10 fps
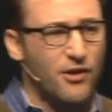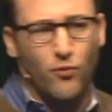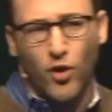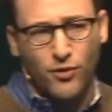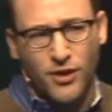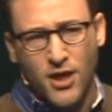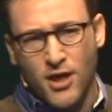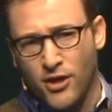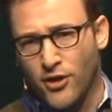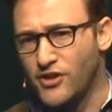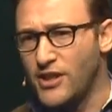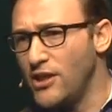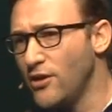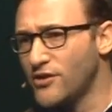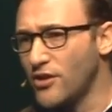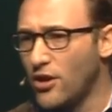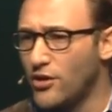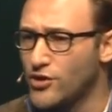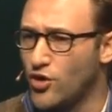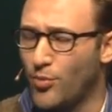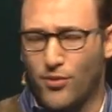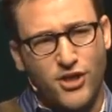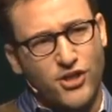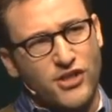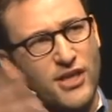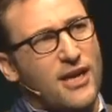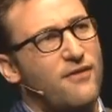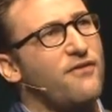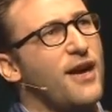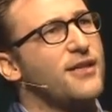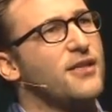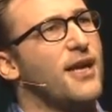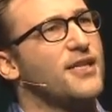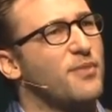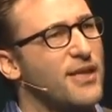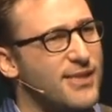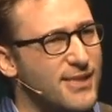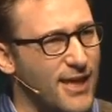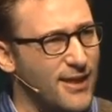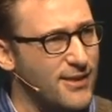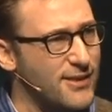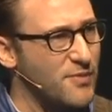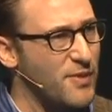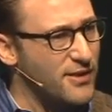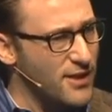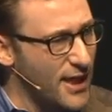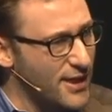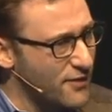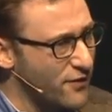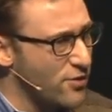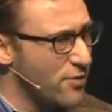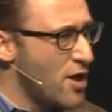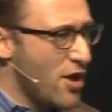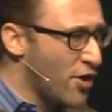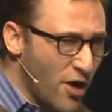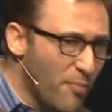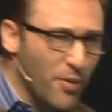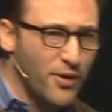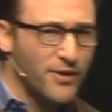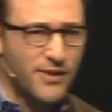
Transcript: and work with, CEOs of the largest corporations and get invited to nice places like this to speak to the likes of you, are not because